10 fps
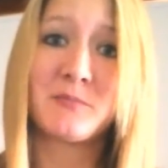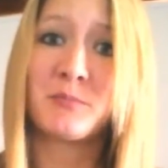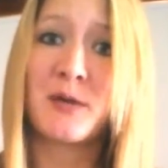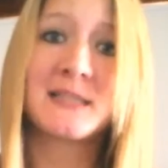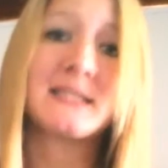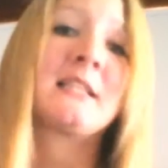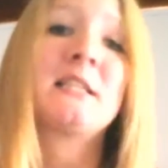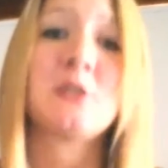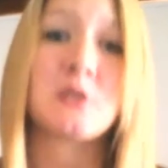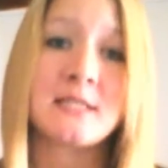
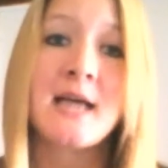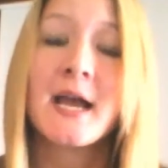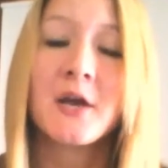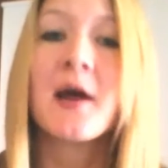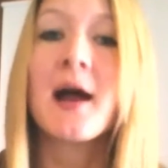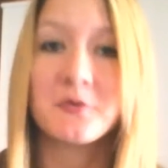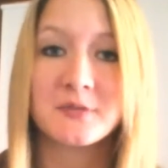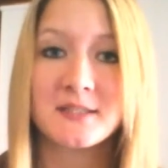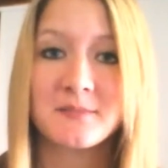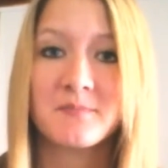practically your entire
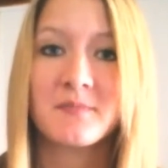house.